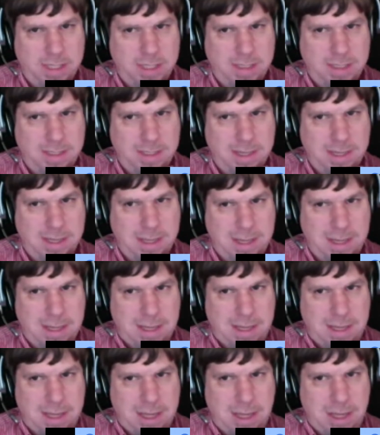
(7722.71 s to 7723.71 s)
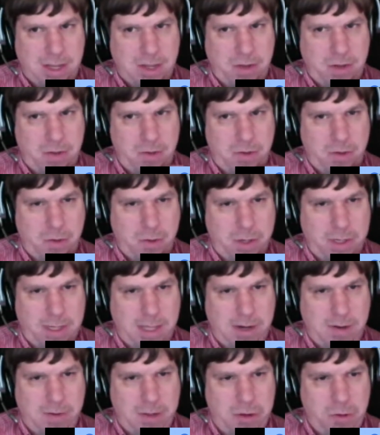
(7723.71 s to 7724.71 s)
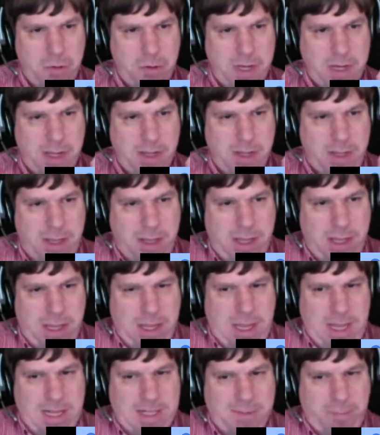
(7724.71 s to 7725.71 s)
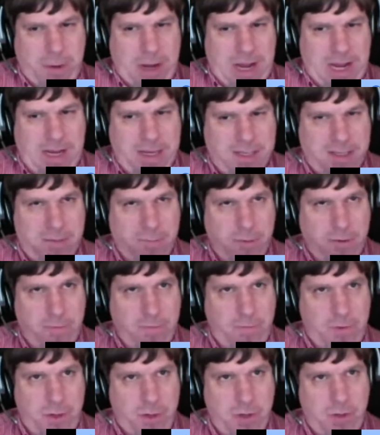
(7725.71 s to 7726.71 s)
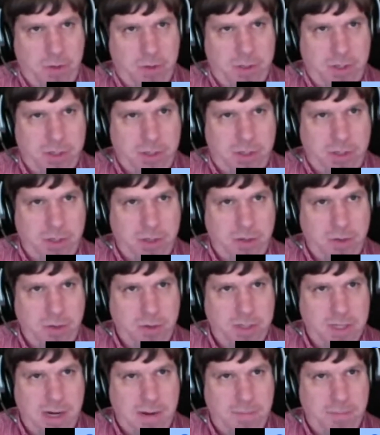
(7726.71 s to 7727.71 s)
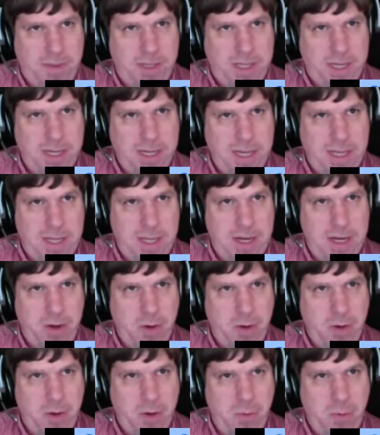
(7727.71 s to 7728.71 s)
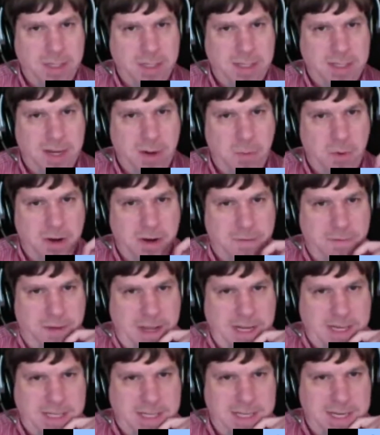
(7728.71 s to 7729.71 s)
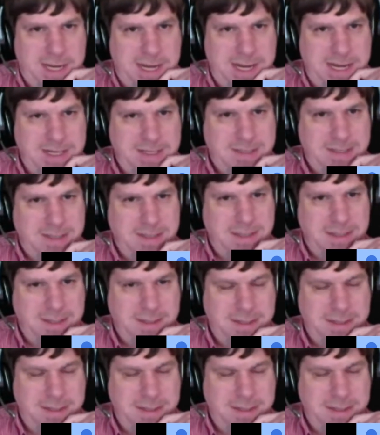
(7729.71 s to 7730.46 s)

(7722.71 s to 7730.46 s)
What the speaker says: It's like you declare that it's possible for you to do something, and then you roll to see what effect it has.